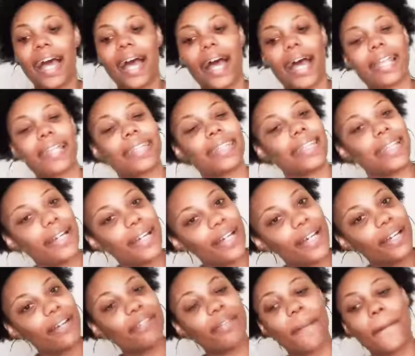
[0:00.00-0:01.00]
I
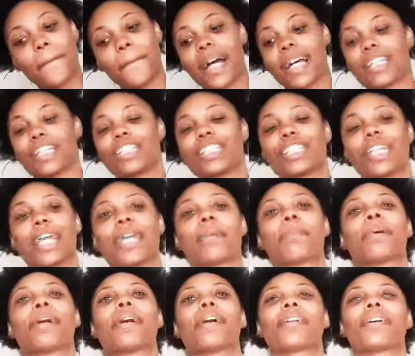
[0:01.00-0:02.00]
love my Shea
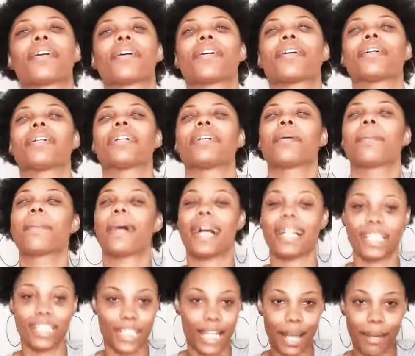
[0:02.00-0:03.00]
Butter by
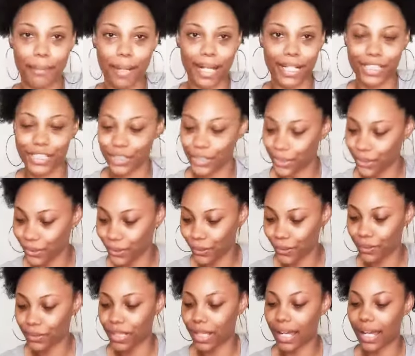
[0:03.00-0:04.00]
Shy by
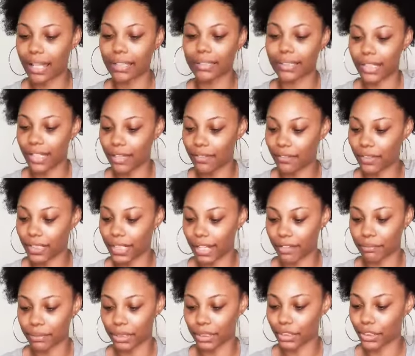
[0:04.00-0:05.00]
June. I love it.
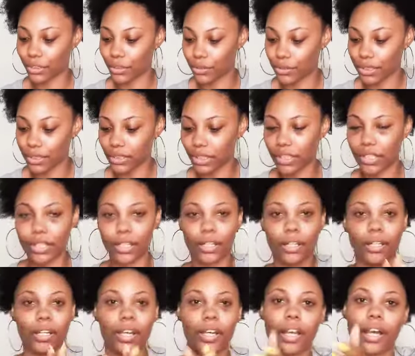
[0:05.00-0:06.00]
I've been using her
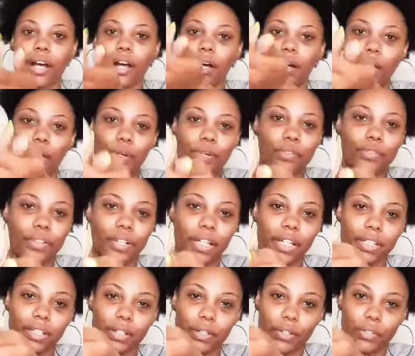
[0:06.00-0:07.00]
over
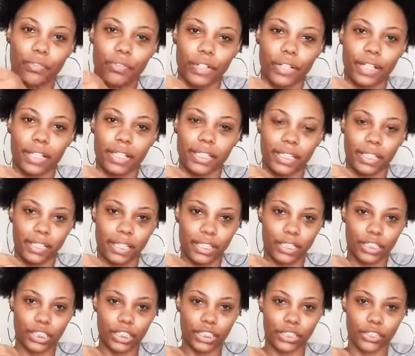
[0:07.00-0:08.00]
and over
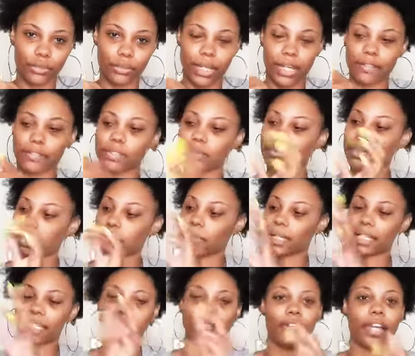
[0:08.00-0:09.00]
again. She do have some
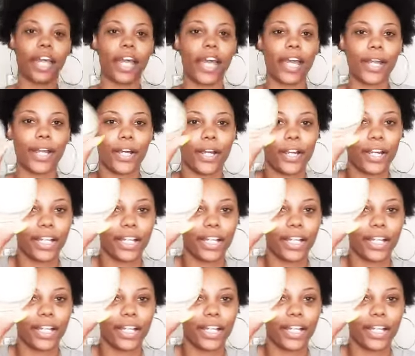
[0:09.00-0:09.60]
specks of hair,